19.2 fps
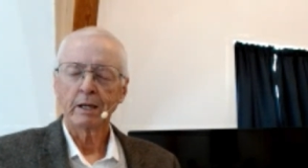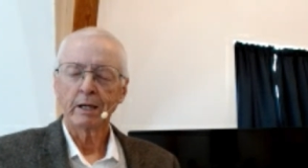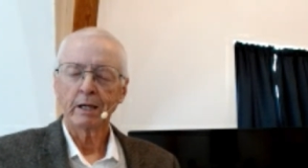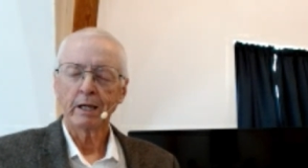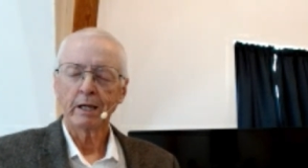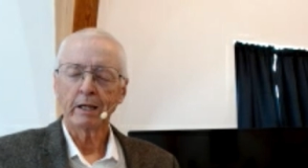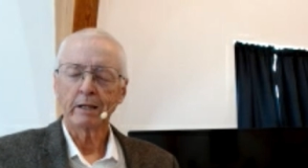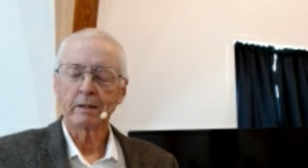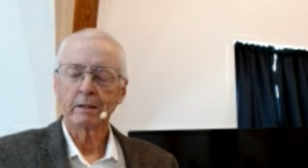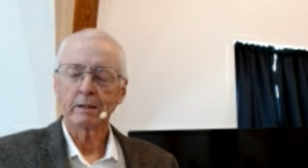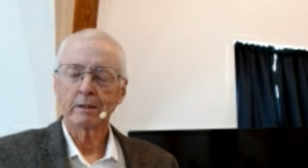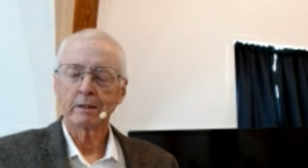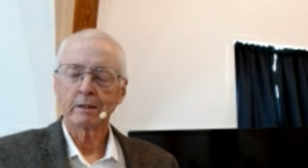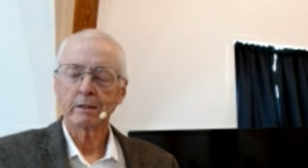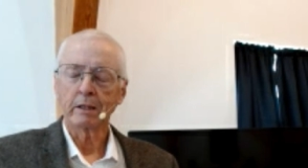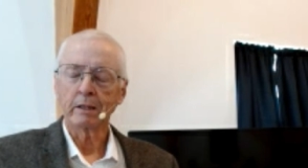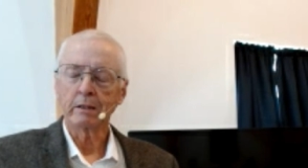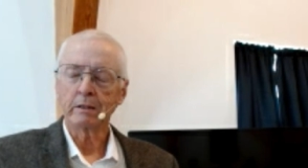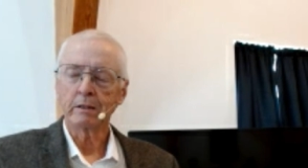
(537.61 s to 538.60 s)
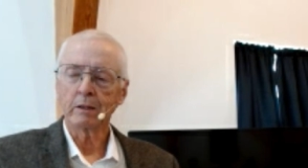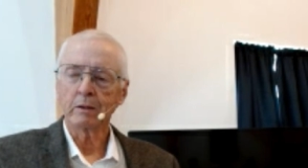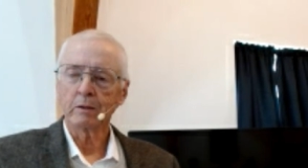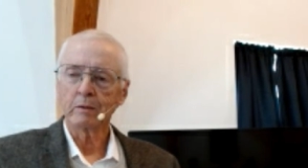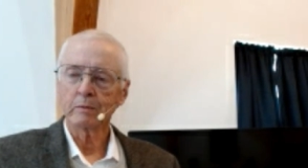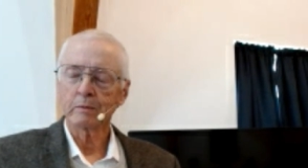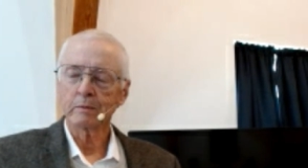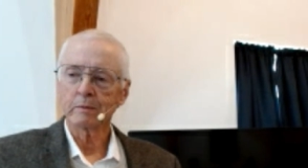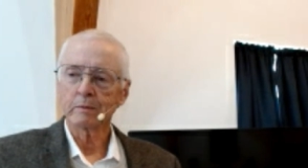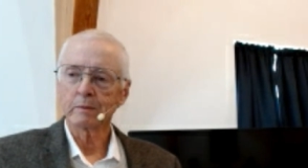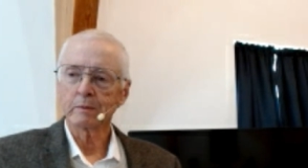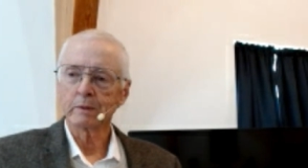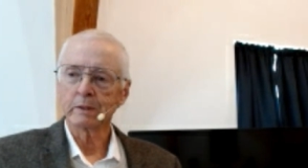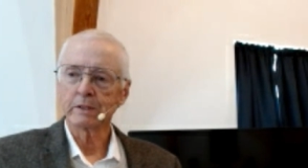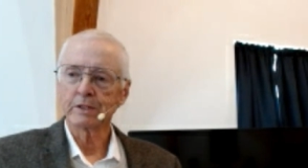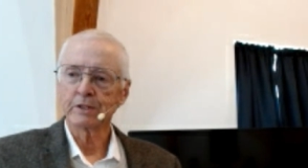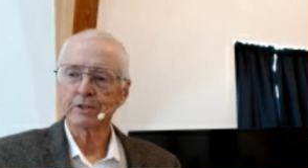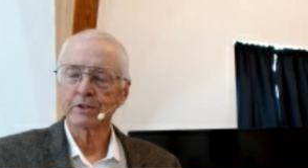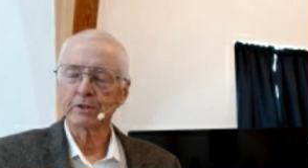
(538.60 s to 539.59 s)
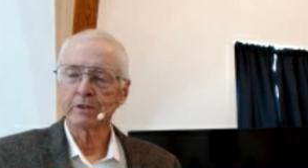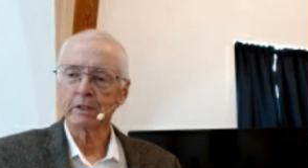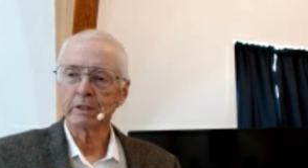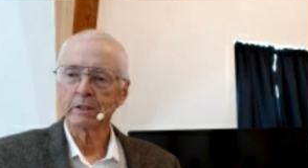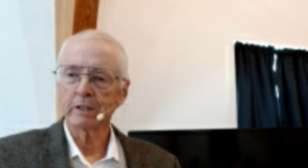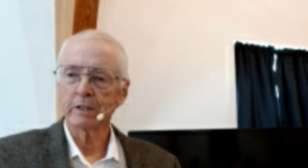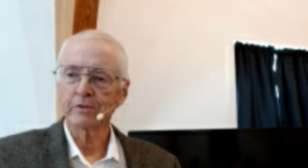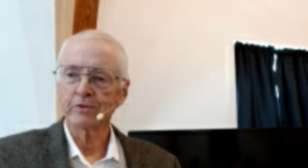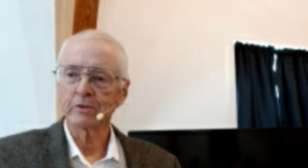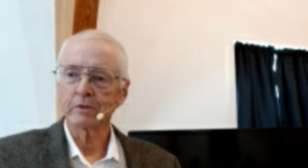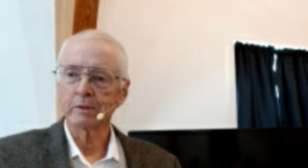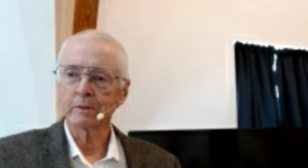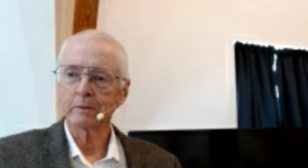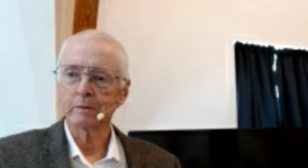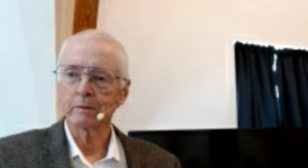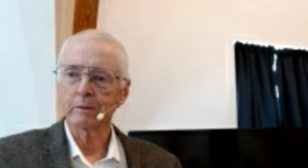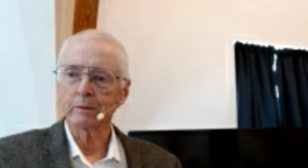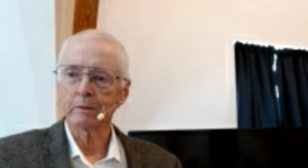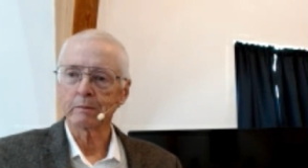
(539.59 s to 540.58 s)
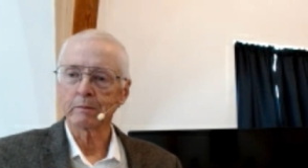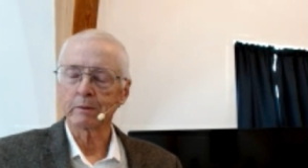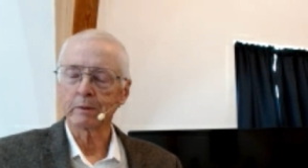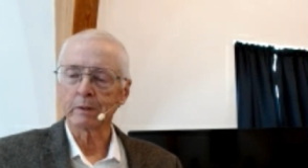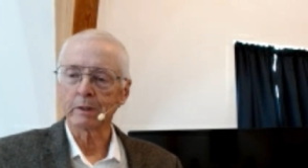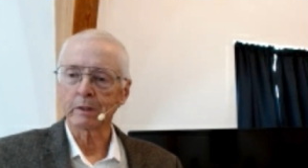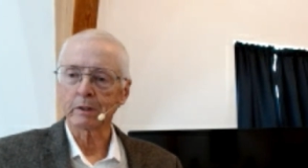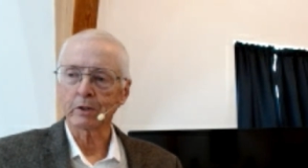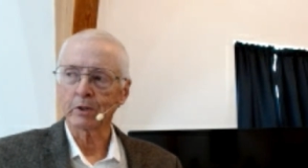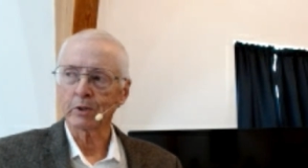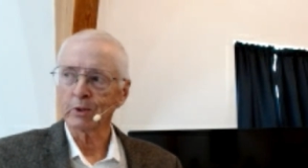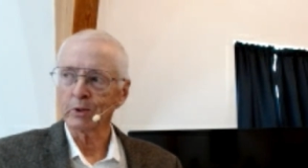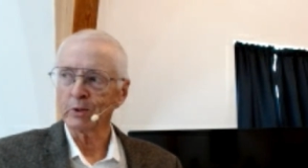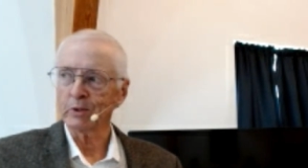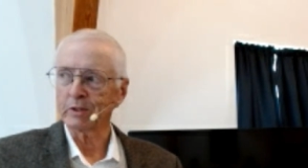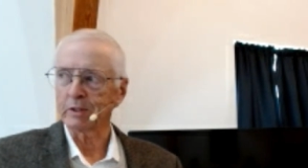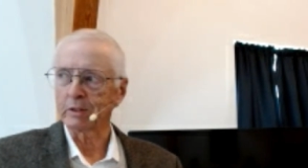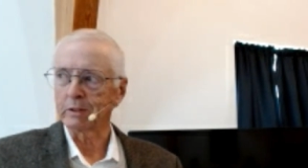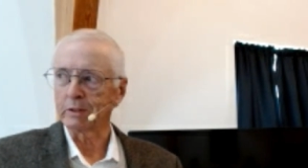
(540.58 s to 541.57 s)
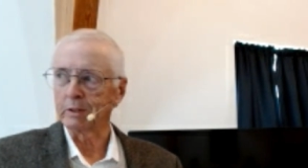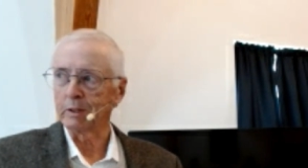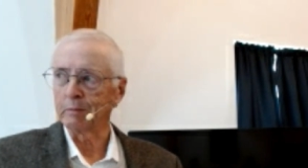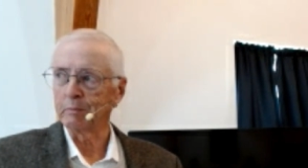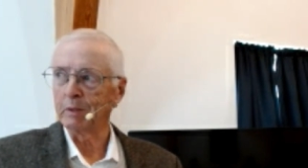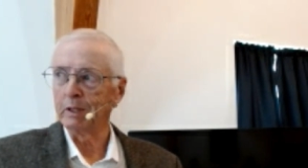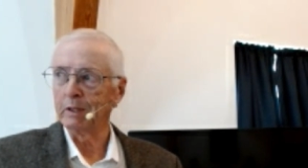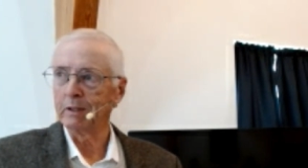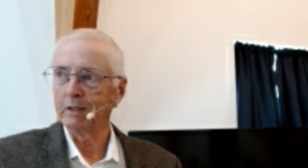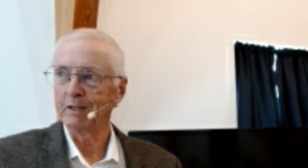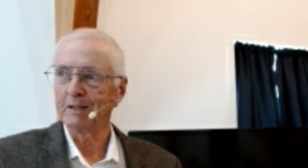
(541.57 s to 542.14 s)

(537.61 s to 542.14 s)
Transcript: and they don't, it just, it doesn't occur to them